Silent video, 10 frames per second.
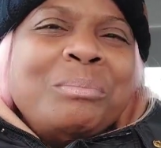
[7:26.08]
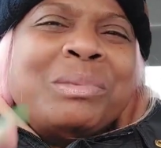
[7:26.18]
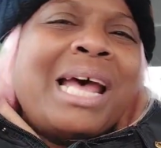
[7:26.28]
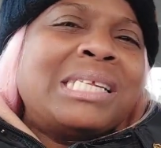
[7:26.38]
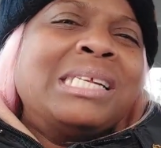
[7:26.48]

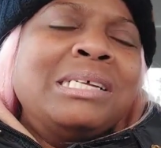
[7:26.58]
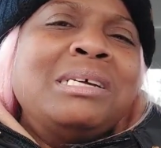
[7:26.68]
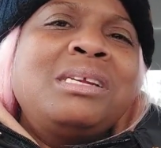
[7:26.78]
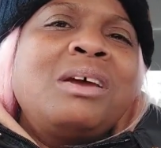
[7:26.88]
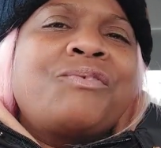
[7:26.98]
That's a
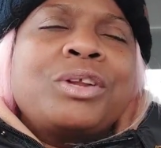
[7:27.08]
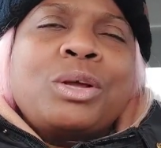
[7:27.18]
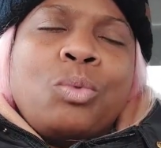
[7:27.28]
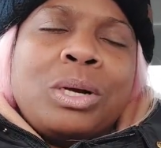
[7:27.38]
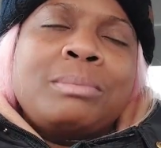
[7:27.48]
little different
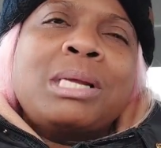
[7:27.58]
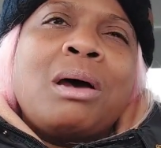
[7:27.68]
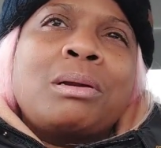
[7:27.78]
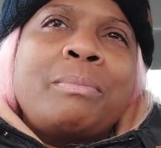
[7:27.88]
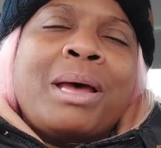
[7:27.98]
than what I'm
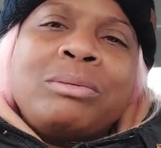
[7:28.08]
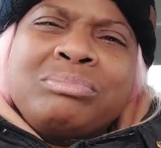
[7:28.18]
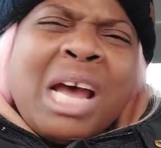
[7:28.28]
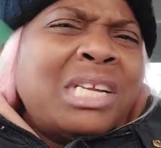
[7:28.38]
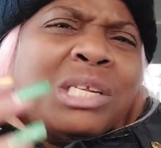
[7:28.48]
talking about.
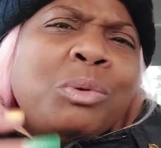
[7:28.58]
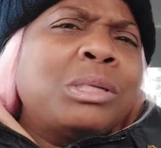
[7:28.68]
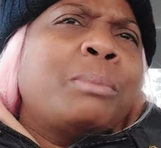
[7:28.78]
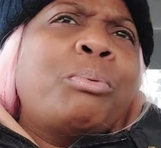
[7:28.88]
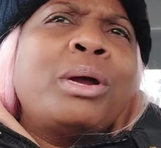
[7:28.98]
I just want
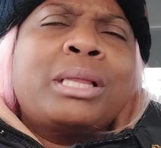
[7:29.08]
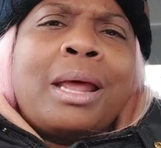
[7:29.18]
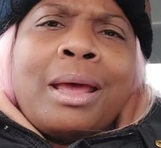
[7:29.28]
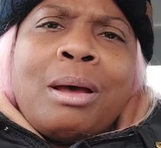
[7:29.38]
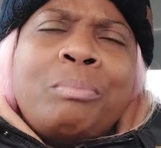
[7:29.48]
to point
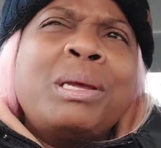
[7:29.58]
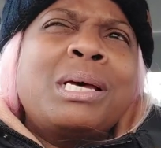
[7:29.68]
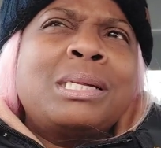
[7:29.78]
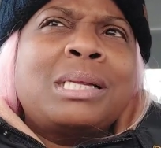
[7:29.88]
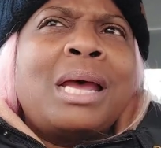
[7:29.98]
that out
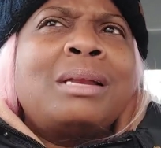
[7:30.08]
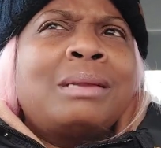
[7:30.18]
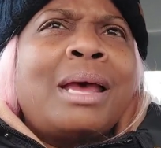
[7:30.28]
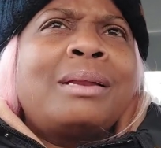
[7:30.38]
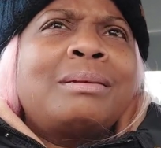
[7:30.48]
because that,
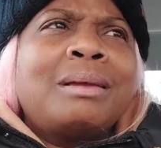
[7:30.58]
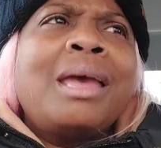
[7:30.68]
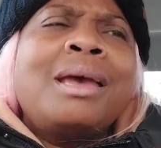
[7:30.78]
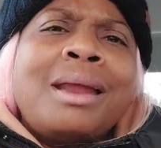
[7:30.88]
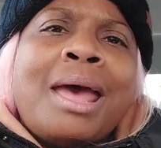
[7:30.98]
that
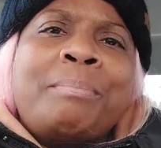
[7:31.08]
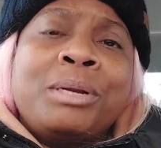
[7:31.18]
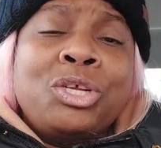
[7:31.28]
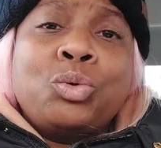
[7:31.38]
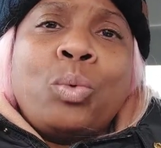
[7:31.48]
can
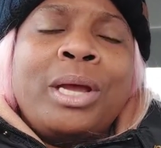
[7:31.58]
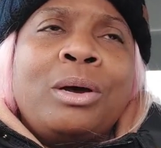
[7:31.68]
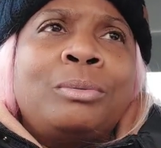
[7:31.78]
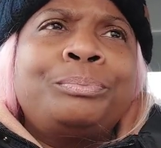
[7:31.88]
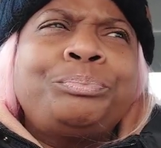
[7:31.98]
happen as
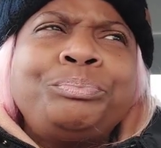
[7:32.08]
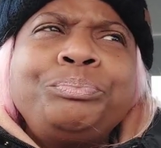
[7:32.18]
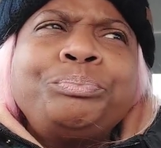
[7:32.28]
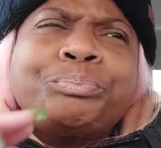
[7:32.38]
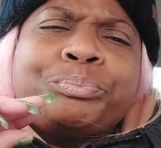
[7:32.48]
well.
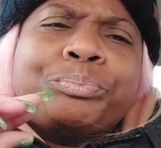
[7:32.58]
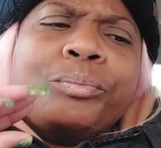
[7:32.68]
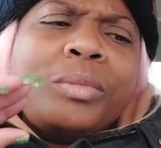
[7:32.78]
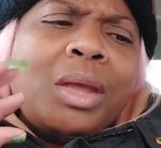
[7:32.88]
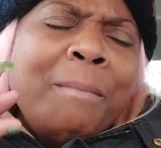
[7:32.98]

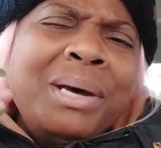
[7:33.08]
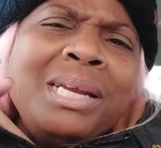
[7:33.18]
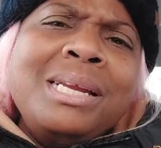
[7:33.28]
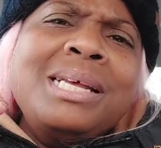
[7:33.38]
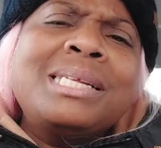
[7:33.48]
But
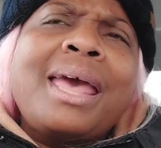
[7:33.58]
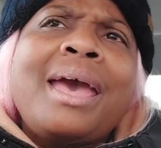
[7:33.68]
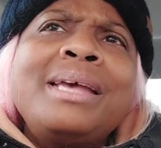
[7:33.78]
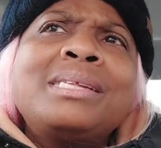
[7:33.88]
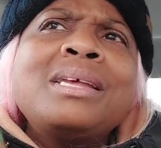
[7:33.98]
in this
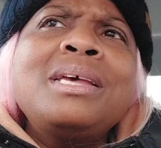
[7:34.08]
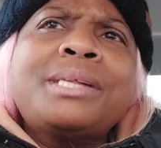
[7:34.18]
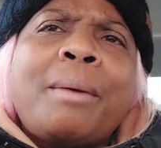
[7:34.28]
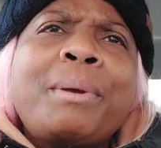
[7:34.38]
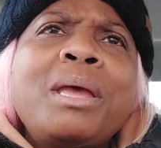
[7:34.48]
case,
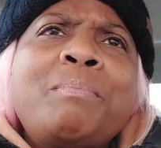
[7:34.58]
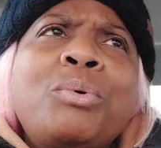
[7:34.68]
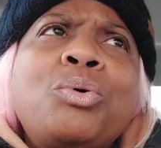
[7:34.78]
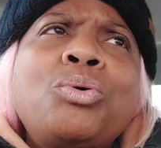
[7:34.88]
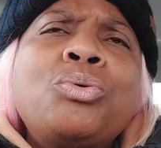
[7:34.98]
these are
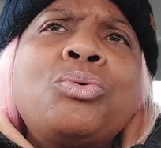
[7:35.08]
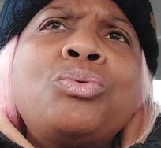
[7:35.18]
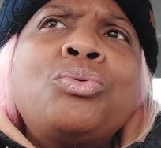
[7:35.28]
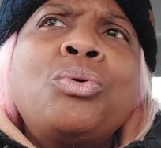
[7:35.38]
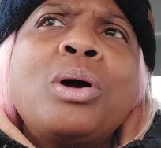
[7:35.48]
people
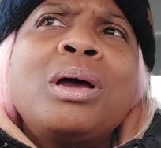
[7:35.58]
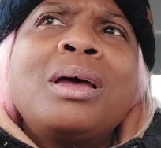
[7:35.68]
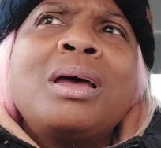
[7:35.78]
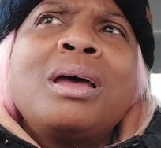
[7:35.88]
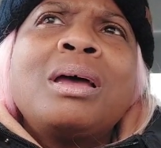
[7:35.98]
who
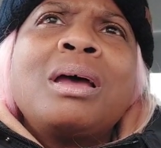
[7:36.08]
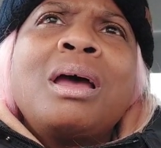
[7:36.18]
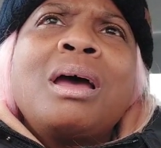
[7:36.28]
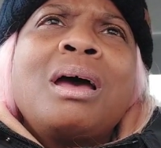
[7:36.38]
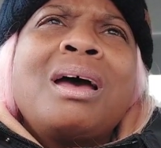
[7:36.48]

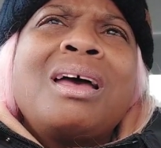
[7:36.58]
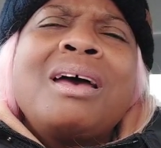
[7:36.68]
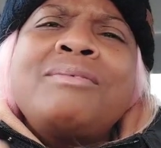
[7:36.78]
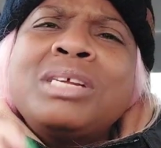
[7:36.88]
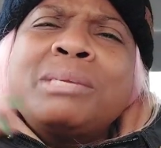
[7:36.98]

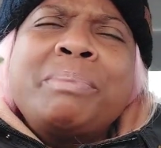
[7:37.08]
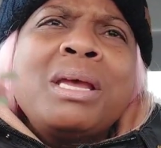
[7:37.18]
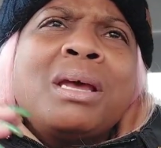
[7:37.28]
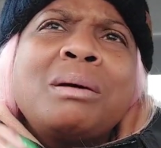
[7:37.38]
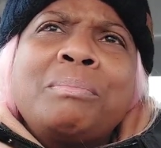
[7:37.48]
have just
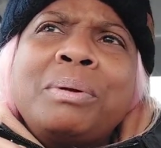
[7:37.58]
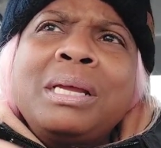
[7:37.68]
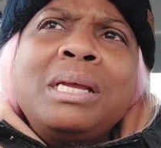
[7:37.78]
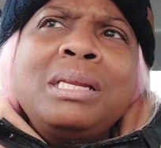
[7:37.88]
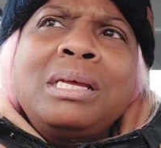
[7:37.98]
been
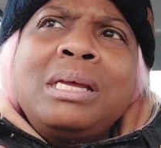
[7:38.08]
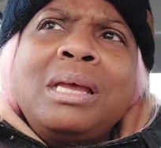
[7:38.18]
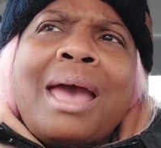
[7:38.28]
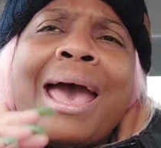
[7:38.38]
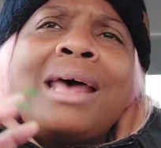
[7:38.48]

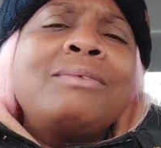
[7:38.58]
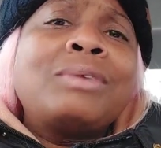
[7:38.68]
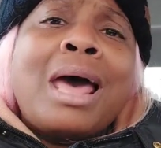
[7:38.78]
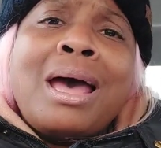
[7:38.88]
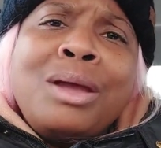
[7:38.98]
completely out of
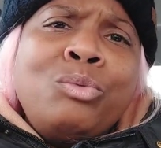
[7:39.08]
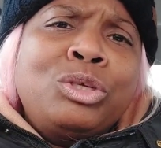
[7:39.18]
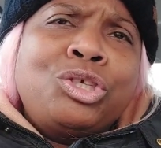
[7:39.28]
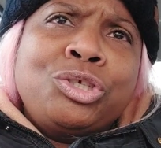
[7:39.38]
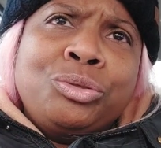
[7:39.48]
line
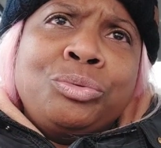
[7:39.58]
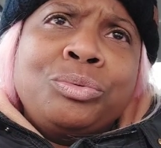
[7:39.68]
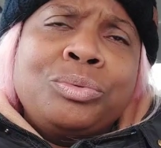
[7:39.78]
with you.